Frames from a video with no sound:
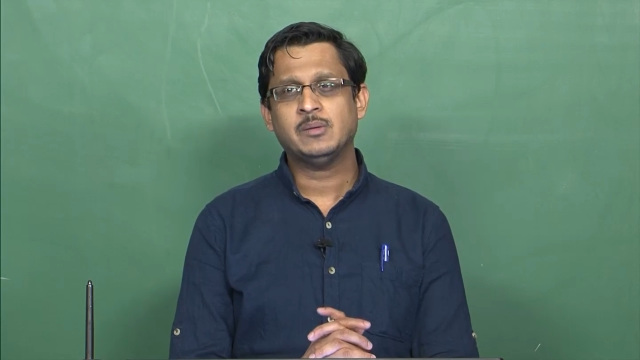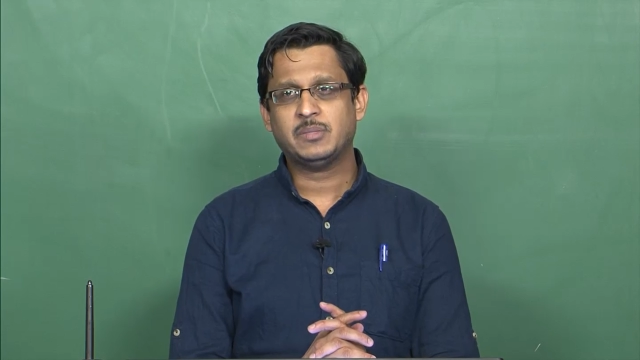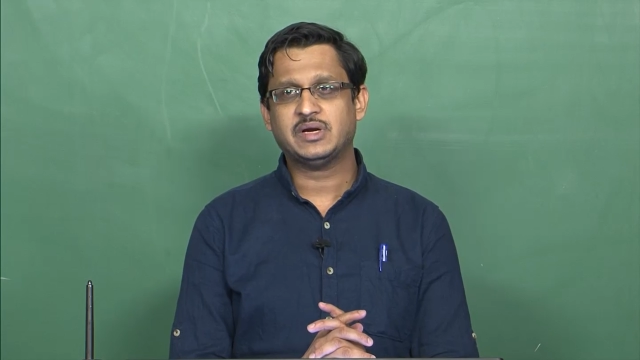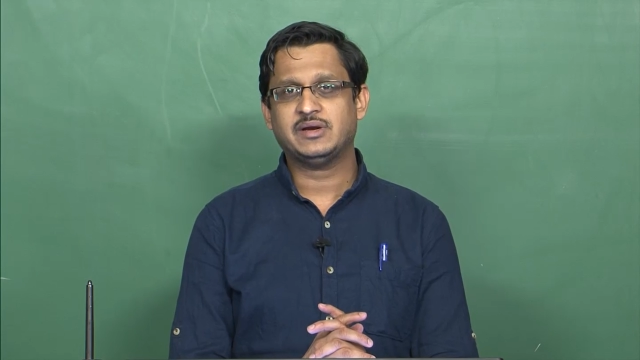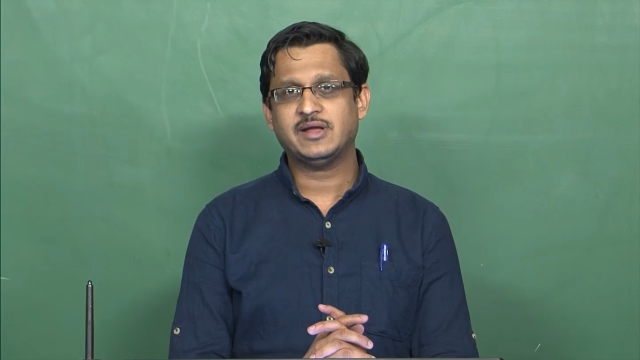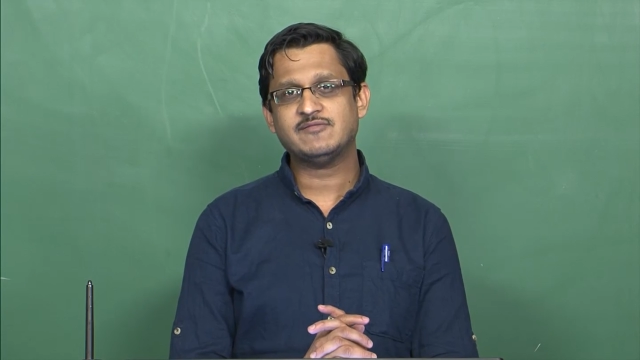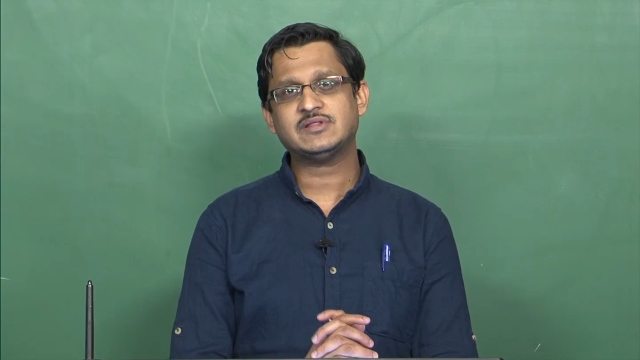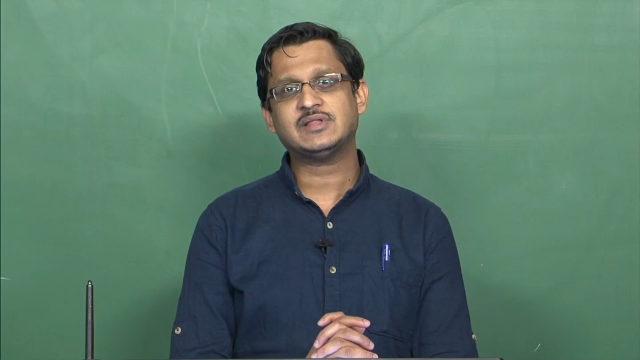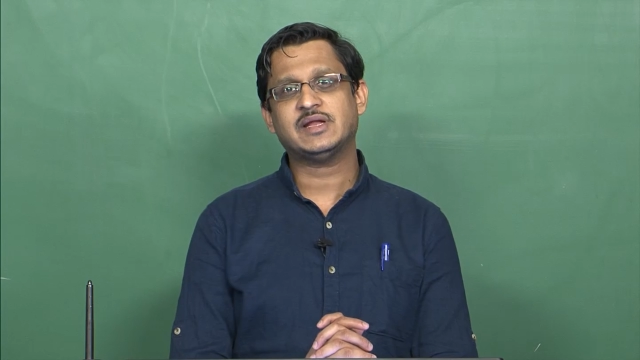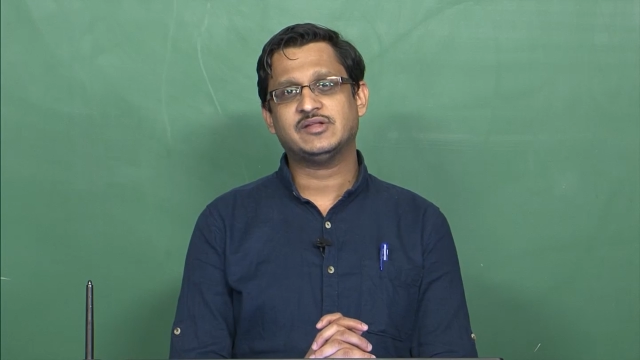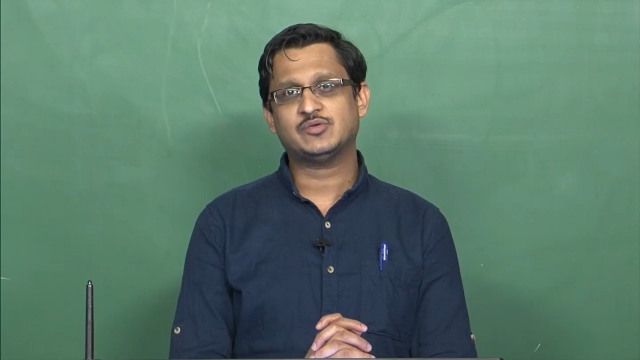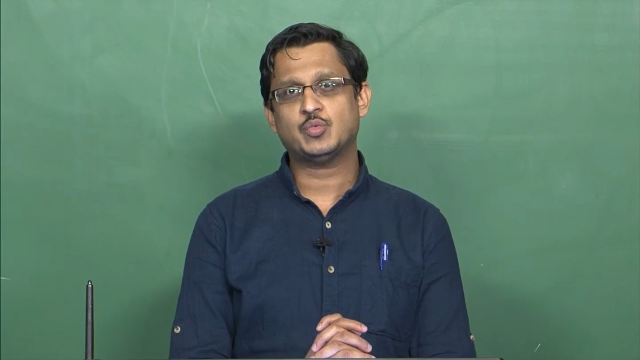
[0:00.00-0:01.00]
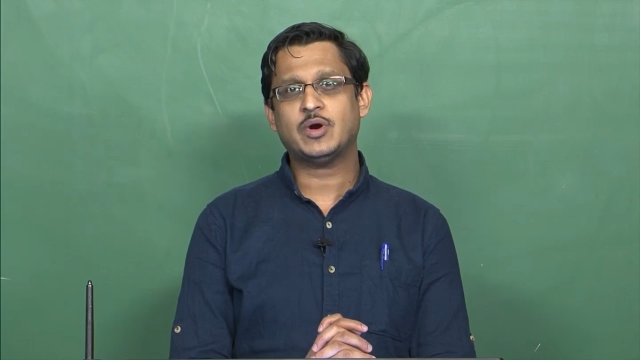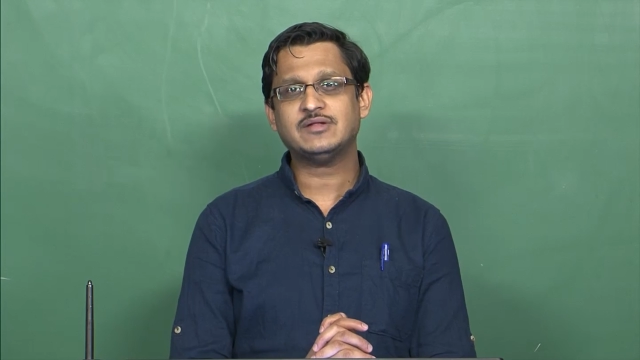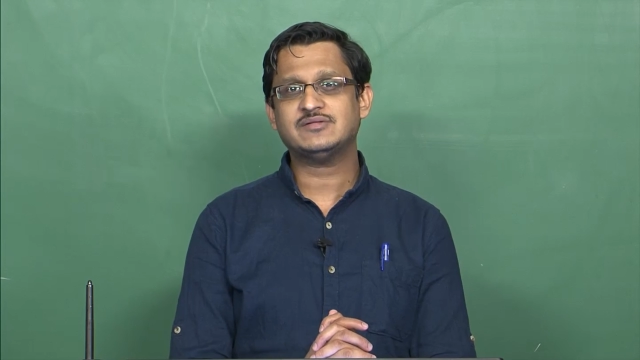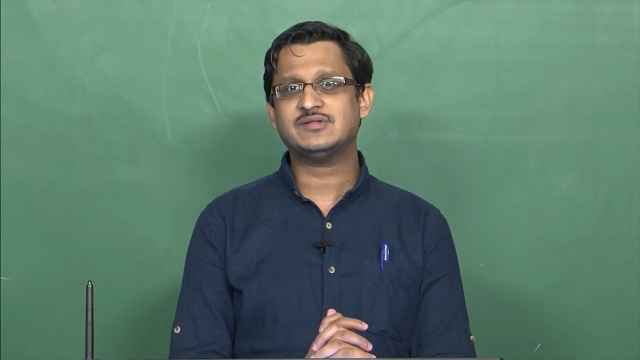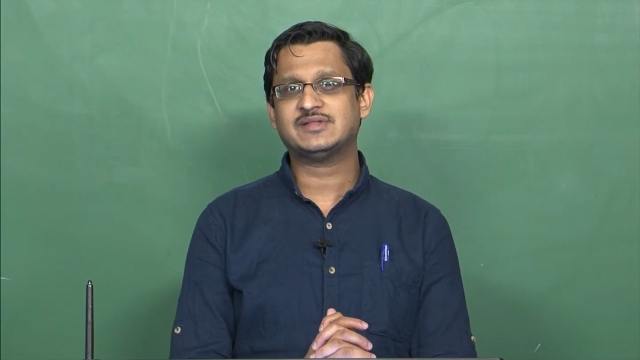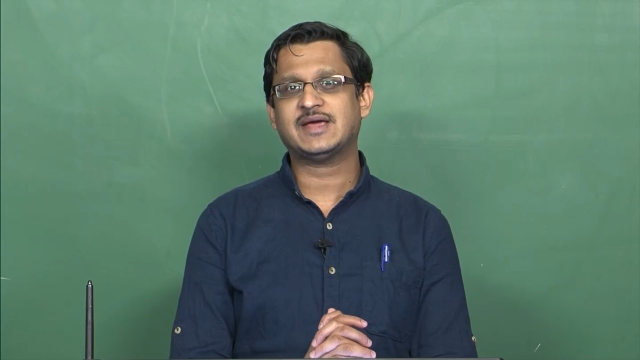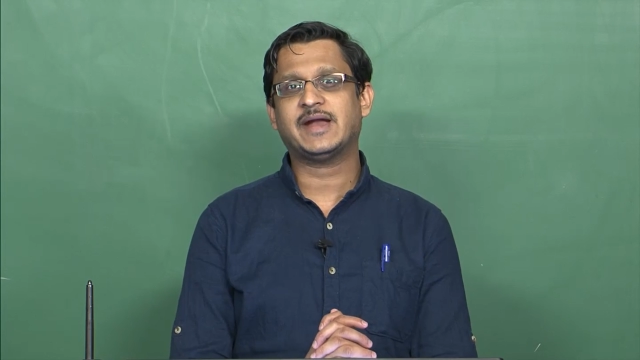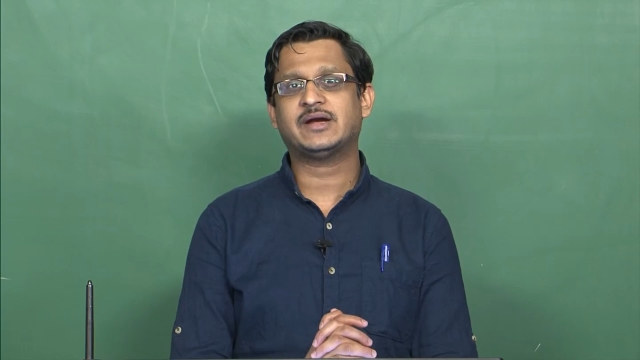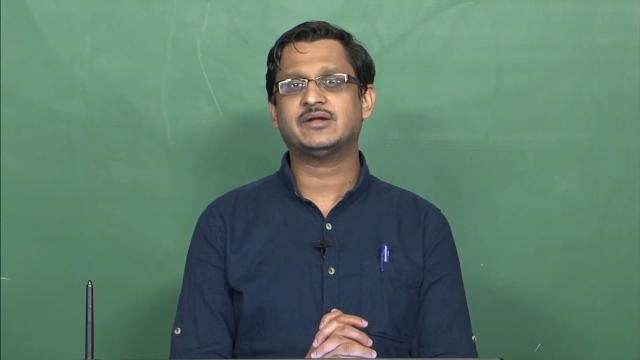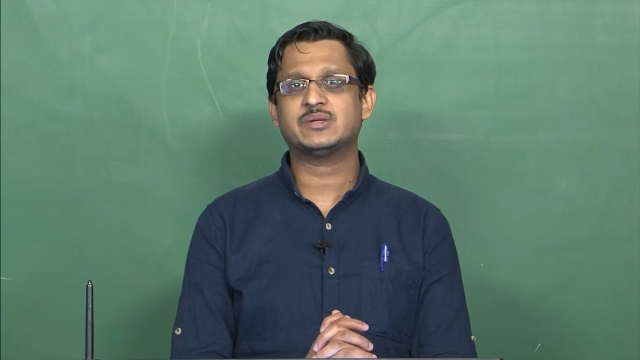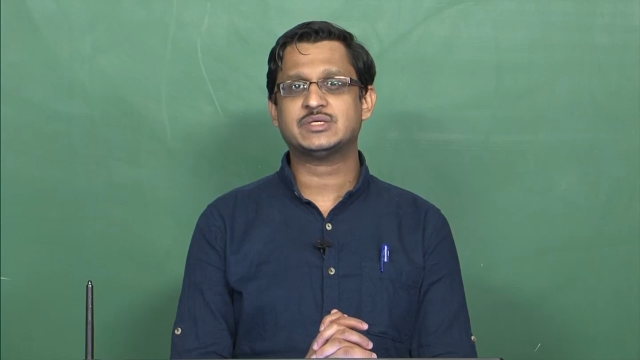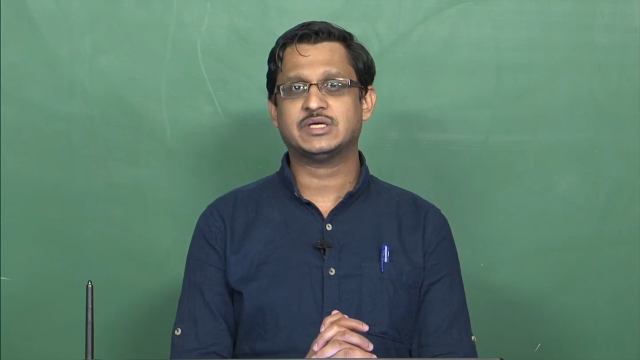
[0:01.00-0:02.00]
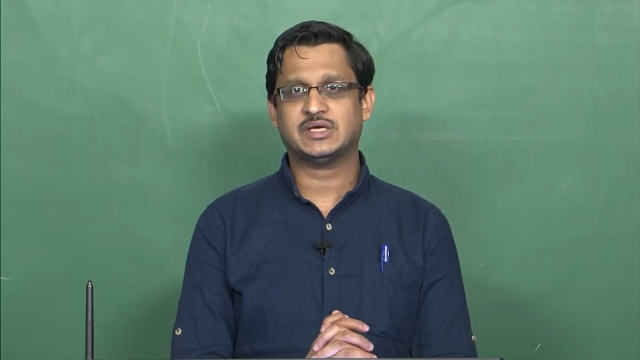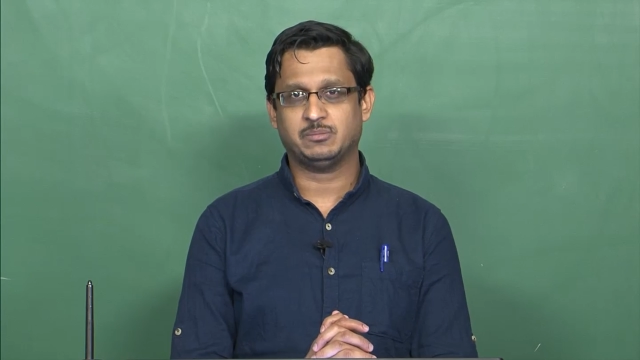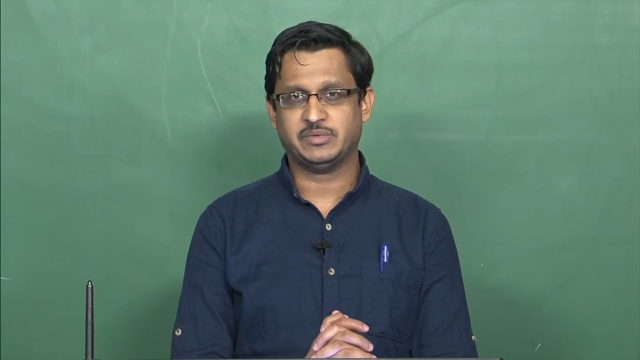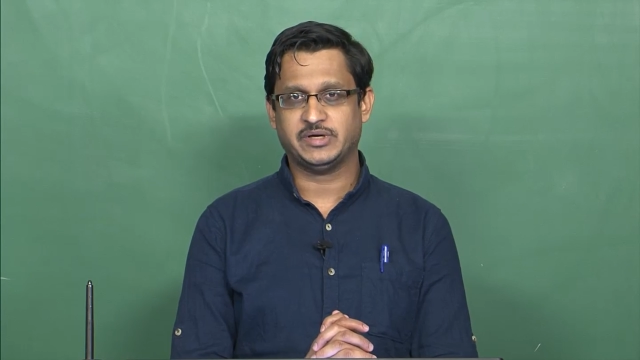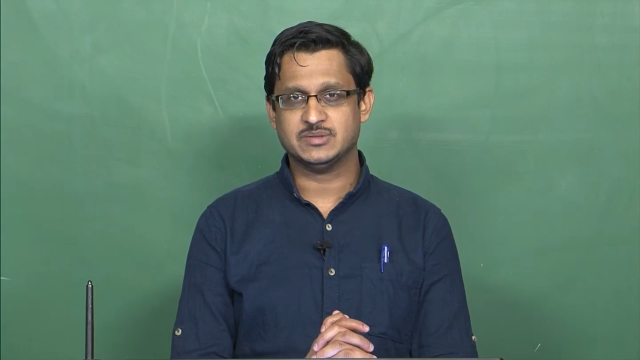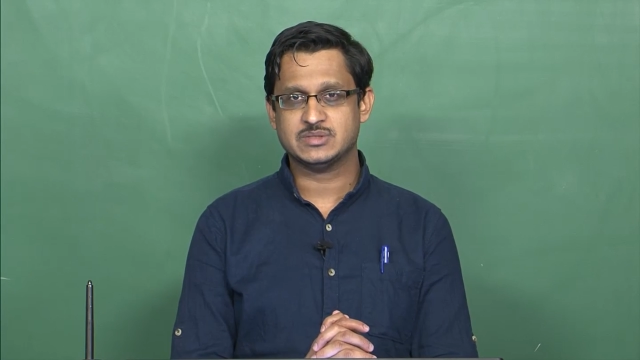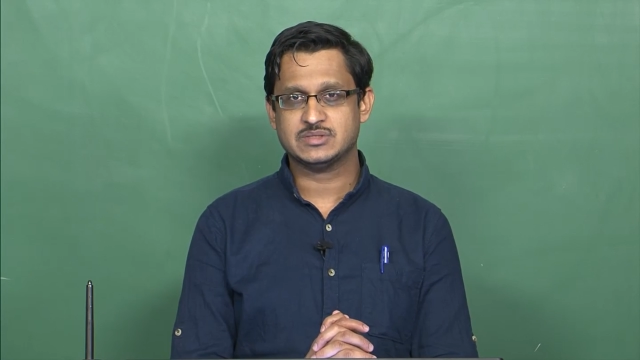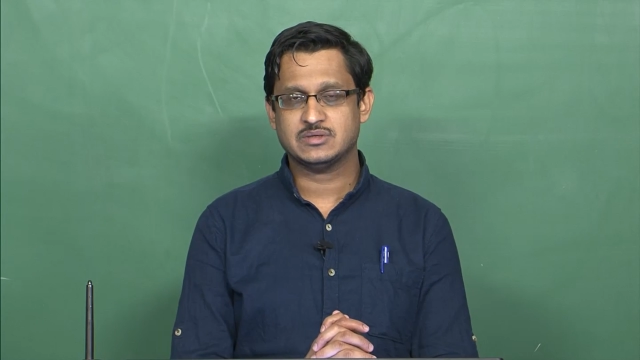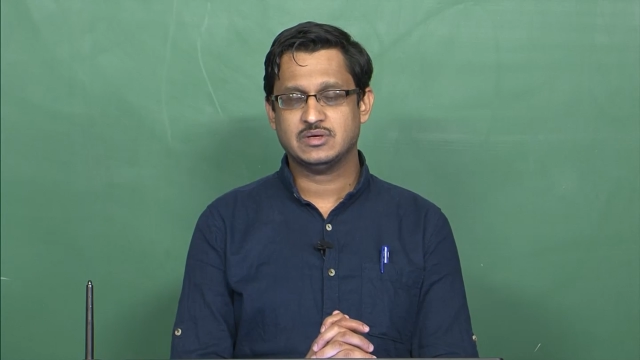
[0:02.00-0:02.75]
But nevertheless, what is this characteristic impedance?